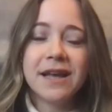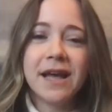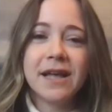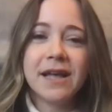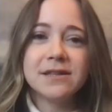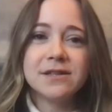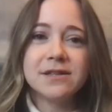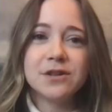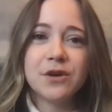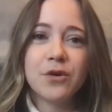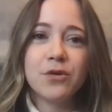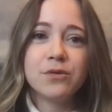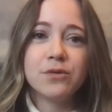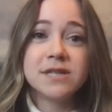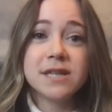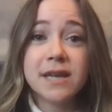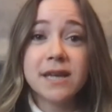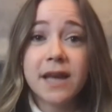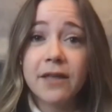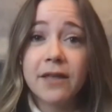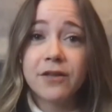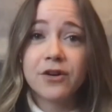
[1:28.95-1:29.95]
And so
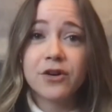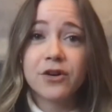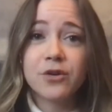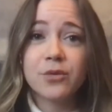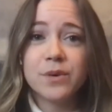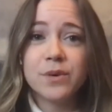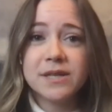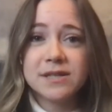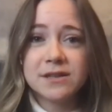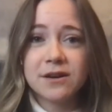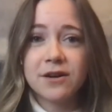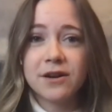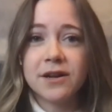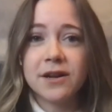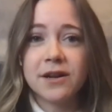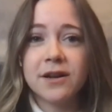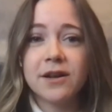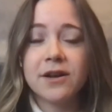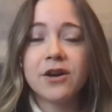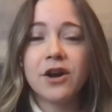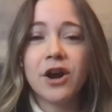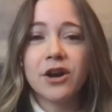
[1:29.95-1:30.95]
together we
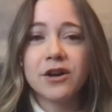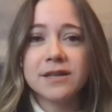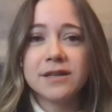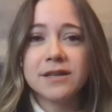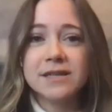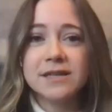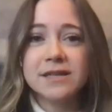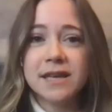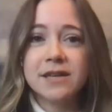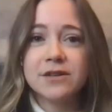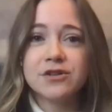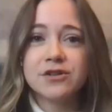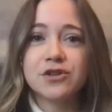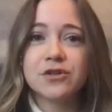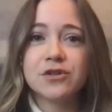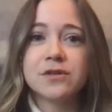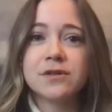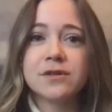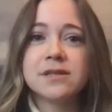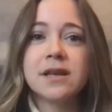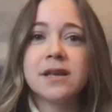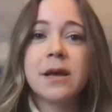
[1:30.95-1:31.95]
started Carley's
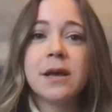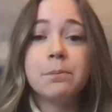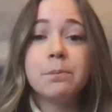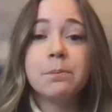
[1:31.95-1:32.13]
Angels